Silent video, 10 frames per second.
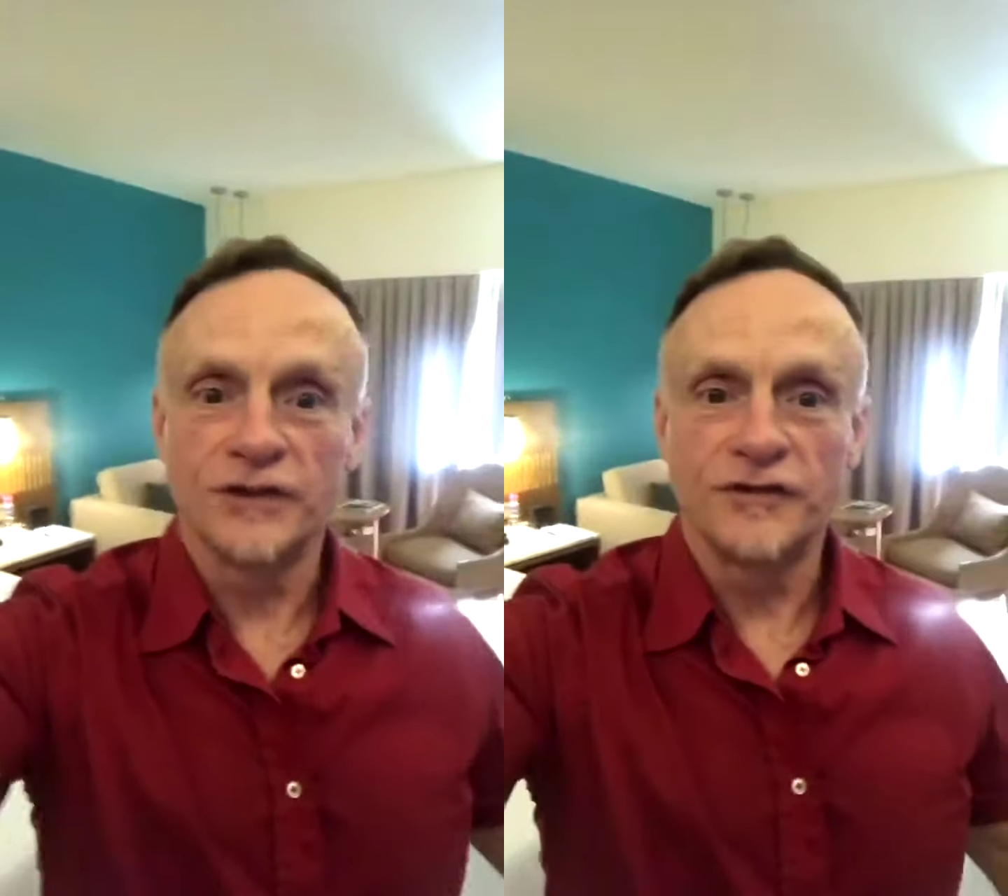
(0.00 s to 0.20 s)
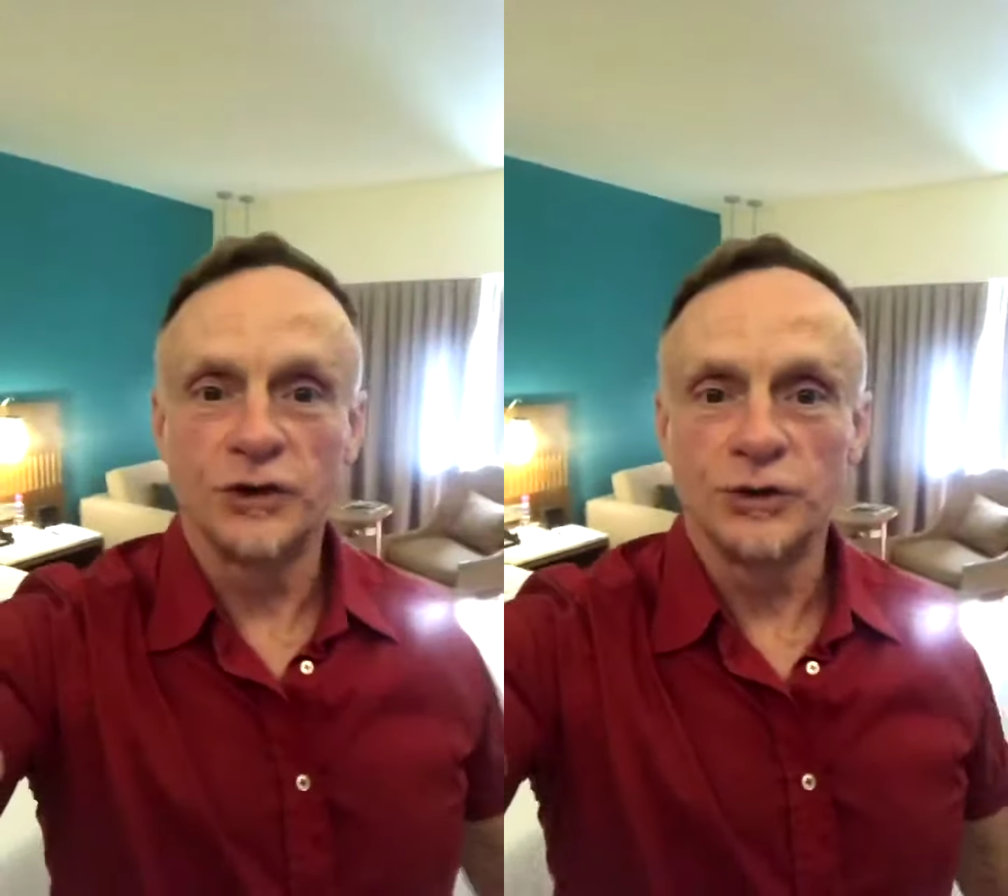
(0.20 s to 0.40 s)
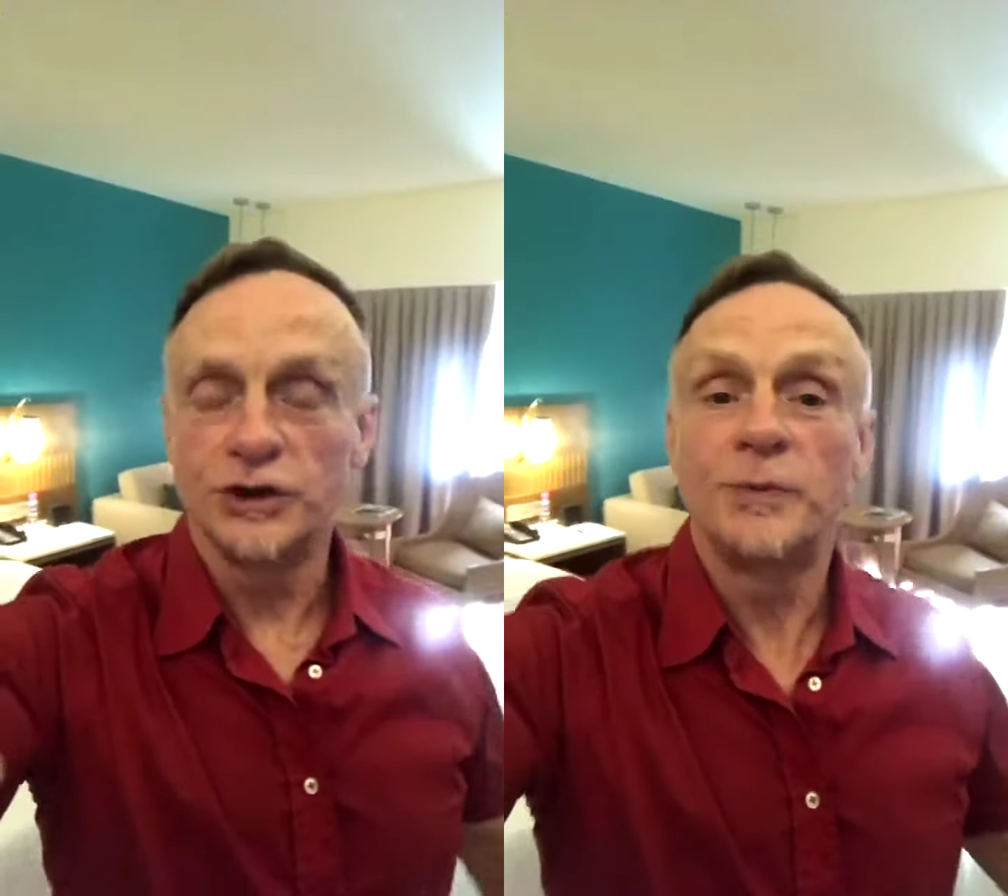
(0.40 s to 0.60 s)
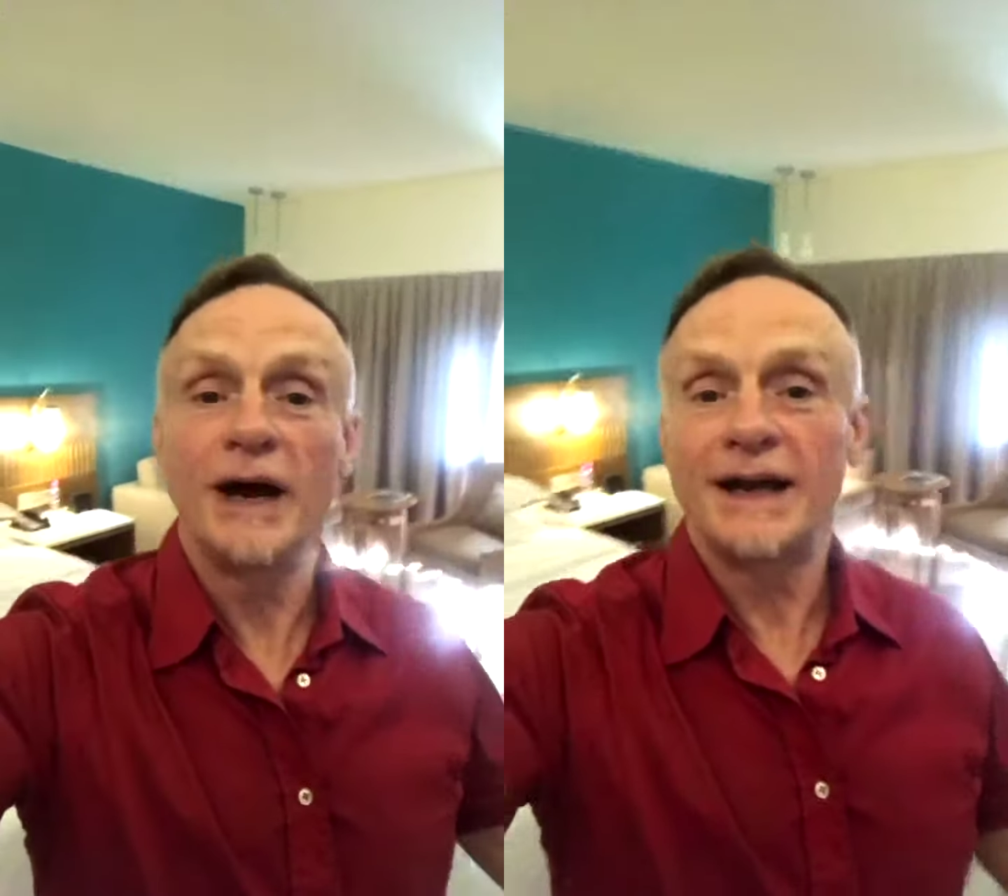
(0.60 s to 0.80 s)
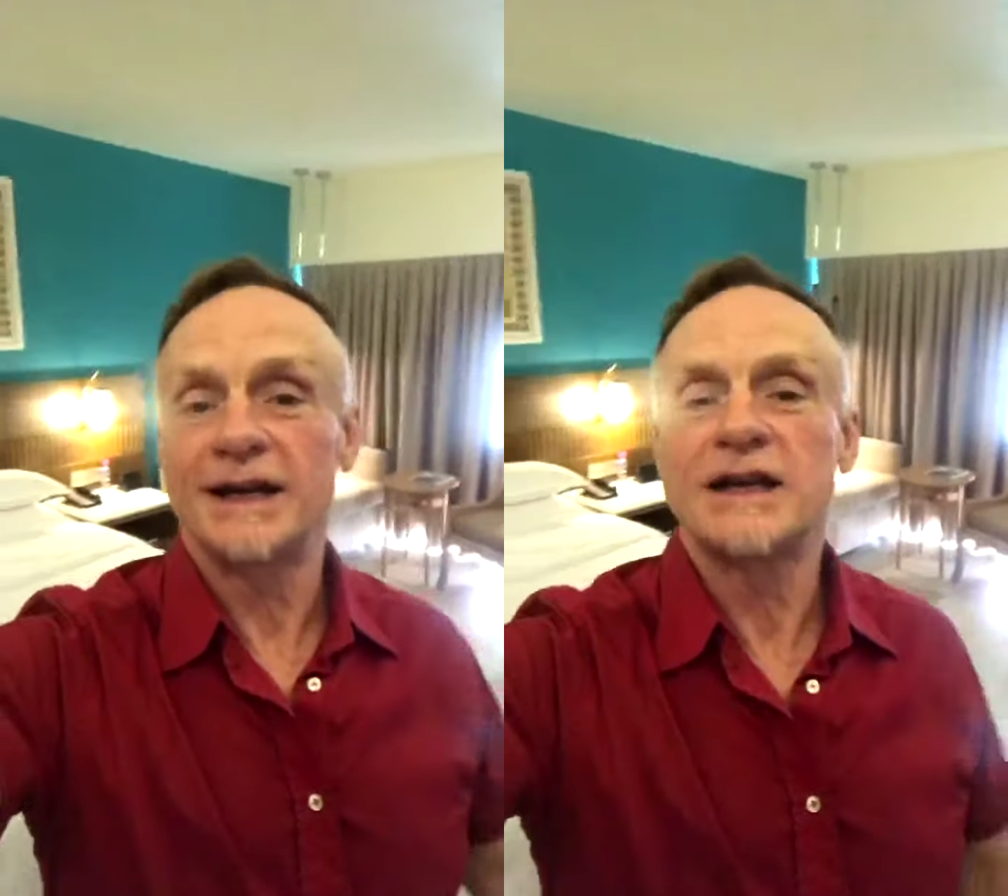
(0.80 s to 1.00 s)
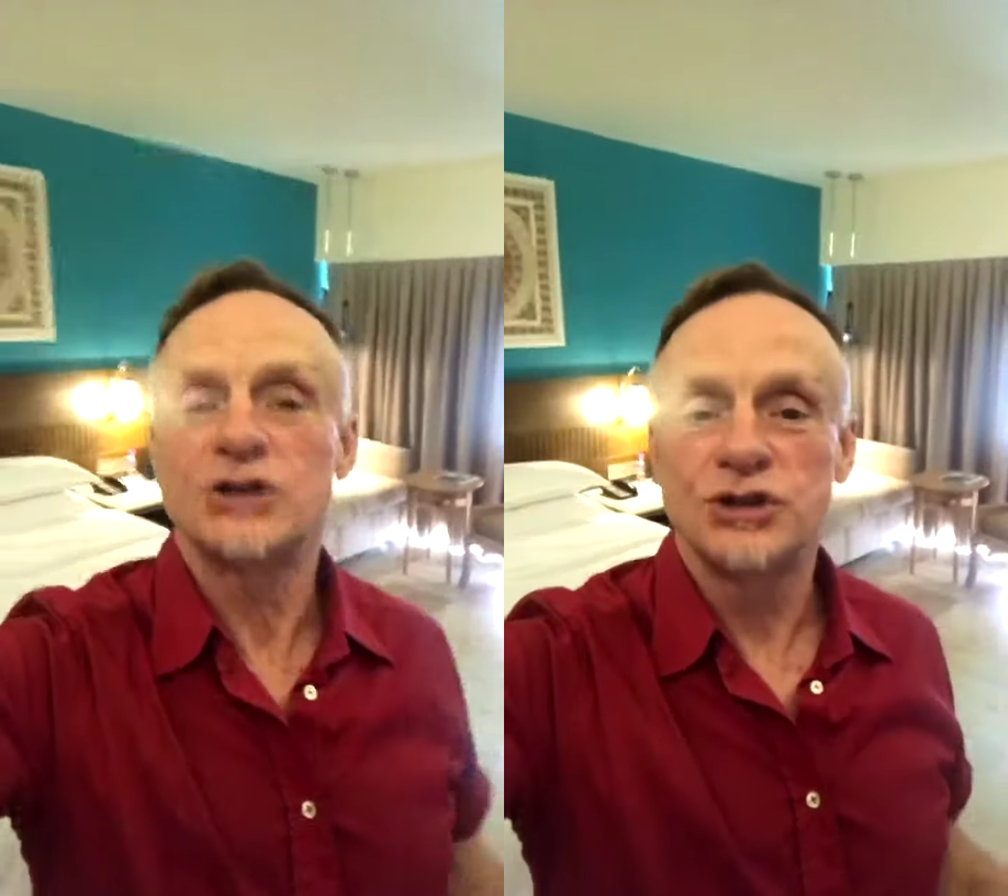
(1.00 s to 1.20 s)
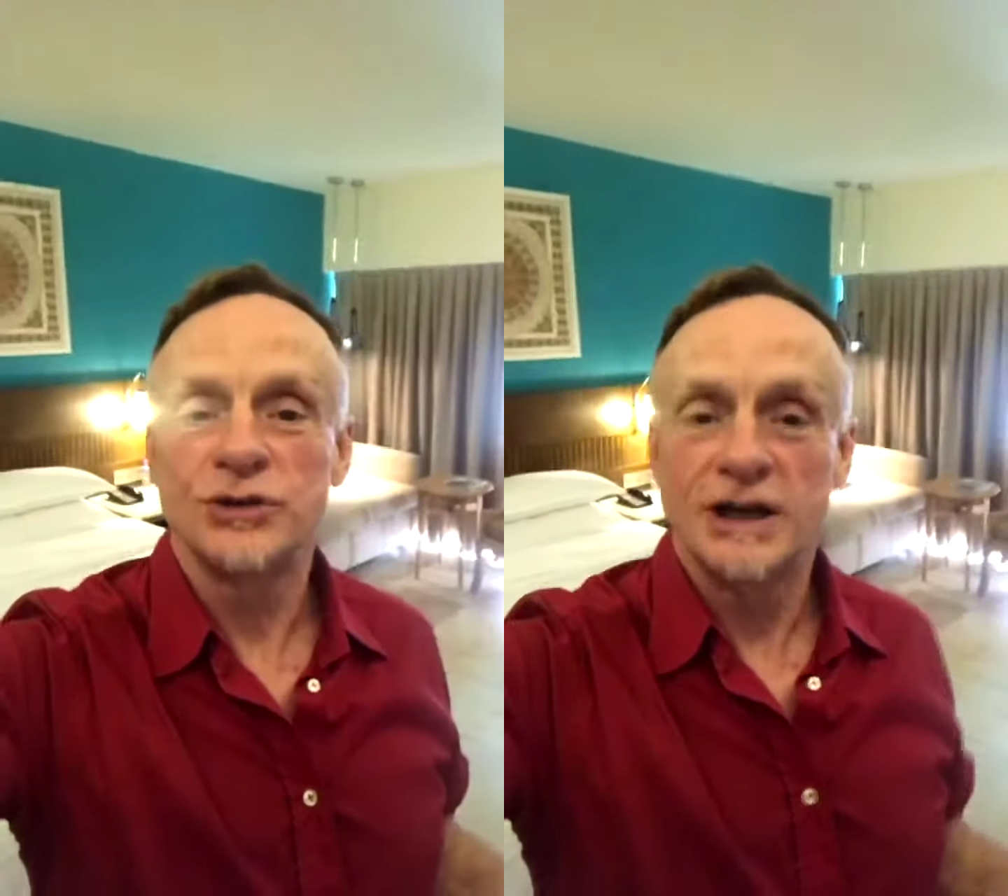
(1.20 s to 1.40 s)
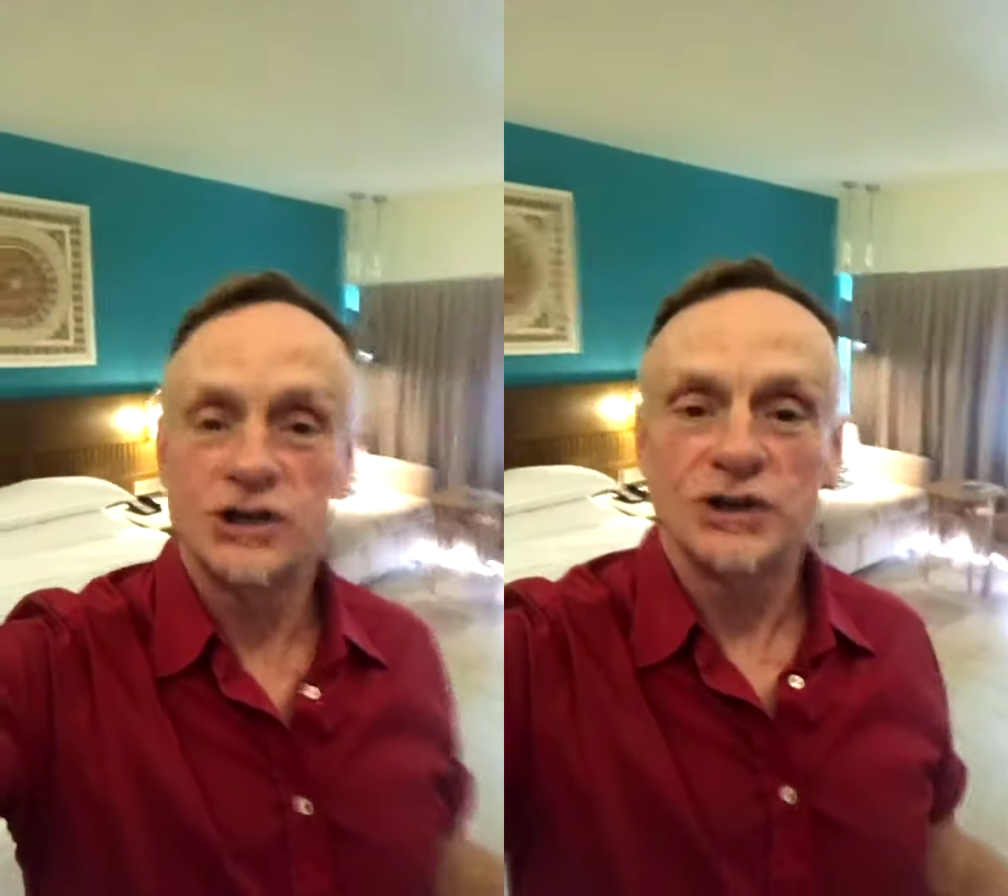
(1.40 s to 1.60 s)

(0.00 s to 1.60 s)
the food, you buy it as you